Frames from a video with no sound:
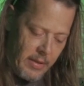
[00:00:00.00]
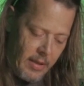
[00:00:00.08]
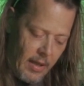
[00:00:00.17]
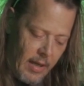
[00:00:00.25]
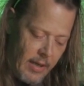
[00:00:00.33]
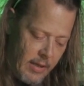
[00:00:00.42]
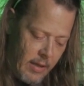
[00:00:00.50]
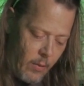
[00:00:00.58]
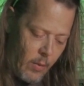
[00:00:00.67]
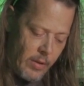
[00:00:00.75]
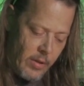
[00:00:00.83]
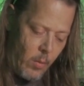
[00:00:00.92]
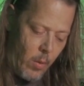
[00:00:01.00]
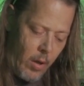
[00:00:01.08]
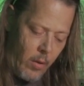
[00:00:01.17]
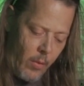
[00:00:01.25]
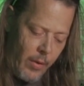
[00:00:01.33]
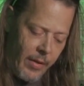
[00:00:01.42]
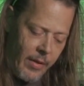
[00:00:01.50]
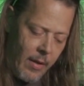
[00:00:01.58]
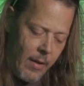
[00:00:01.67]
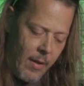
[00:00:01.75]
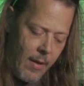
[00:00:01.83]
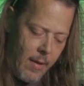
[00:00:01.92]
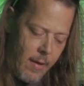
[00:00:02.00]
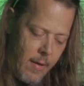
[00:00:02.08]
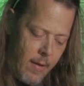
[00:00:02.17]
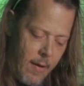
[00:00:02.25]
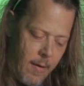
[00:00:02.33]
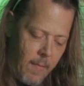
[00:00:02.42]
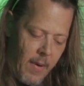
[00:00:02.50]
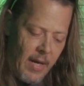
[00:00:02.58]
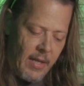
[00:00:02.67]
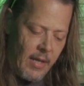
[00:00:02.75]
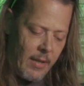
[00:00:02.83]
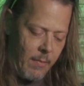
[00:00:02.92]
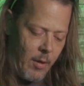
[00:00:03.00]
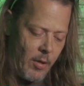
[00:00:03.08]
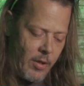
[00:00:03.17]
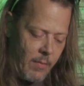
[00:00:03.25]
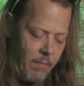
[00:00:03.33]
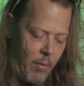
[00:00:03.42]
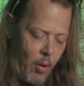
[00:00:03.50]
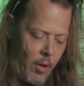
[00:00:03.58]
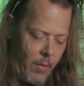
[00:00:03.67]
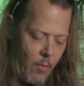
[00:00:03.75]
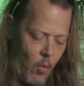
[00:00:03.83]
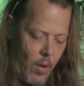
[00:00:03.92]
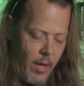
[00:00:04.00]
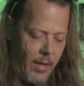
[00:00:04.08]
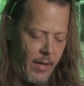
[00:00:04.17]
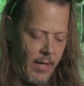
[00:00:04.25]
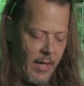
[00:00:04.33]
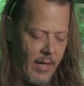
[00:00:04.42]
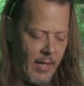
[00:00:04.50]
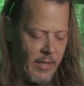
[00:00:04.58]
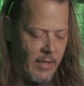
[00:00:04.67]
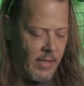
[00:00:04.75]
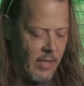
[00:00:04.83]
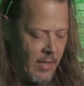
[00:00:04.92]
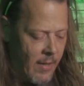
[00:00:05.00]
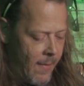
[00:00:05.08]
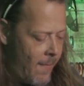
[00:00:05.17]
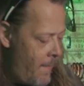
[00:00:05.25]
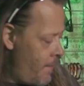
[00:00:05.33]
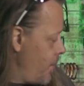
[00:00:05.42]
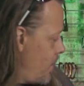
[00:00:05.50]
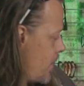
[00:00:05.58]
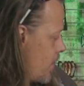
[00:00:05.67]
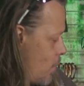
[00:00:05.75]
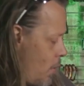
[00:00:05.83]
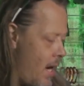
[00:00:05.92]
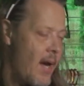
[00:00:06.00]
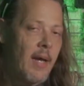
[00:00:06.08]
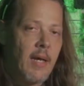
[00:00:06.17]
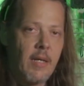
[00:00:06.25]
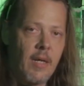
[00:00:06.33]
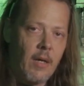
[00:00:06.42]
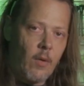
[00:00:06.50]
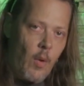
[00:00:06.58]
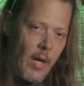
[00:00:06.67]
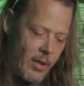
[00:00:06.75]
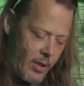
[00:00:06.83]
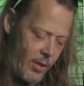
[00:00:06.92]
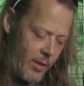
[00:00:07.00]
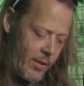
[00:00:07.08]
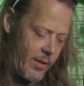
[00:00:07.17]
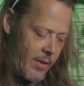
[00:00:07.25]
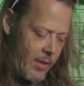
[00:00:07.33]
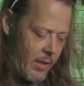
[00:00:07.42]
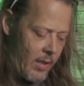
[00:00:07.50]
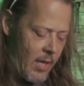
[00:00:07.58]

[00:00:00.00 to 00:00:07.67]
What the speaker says: still has other ones to work with. But I think the most important one is the way I conduct questions